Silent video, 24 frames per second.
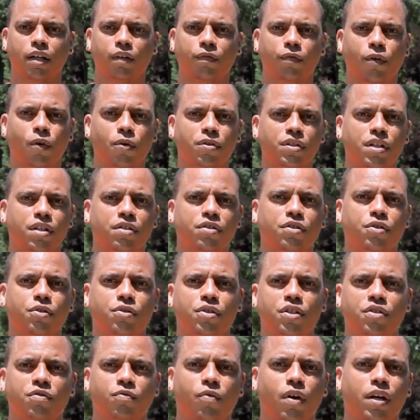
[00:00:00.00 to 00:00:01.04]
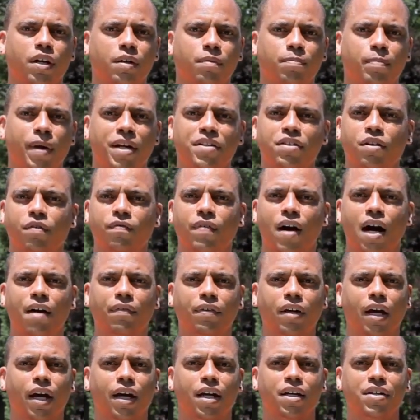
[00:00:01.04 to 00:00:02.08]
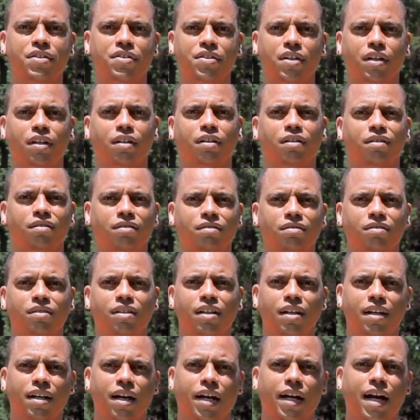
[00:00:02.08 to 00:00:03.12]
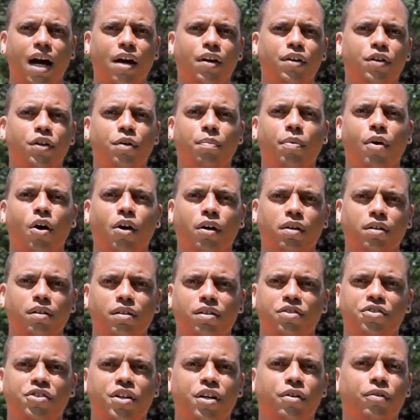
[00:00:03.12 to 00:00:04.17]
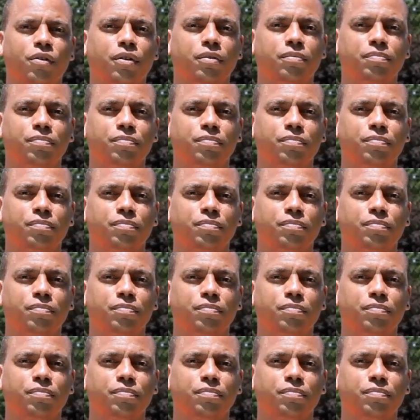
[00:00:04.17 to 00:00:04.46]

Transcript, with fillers: getting folks into just running basic 5Ks and getting out into the park in general.